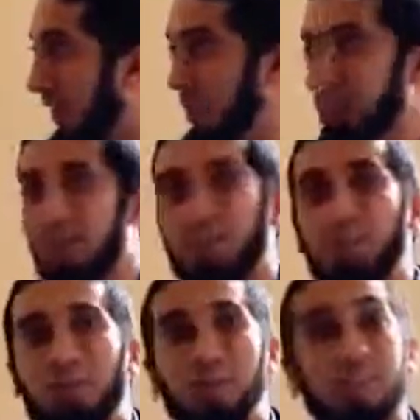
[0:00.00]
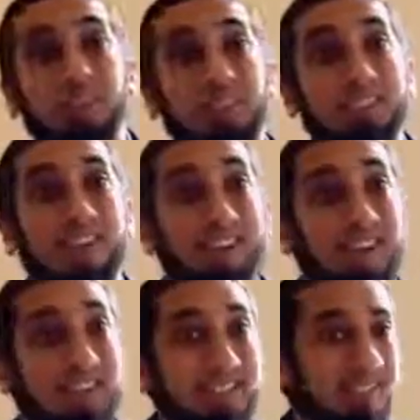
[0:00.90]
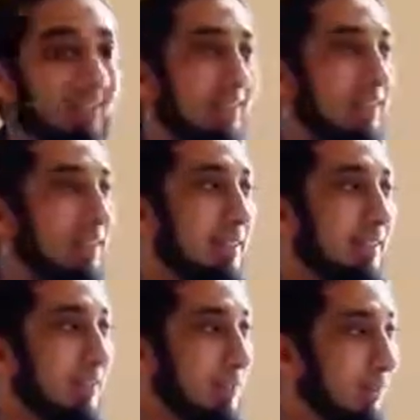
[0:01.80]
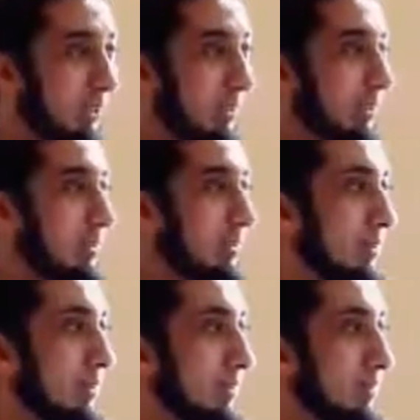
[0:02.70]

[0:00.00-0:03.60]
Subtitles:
his declarations, his ayat, his miracles.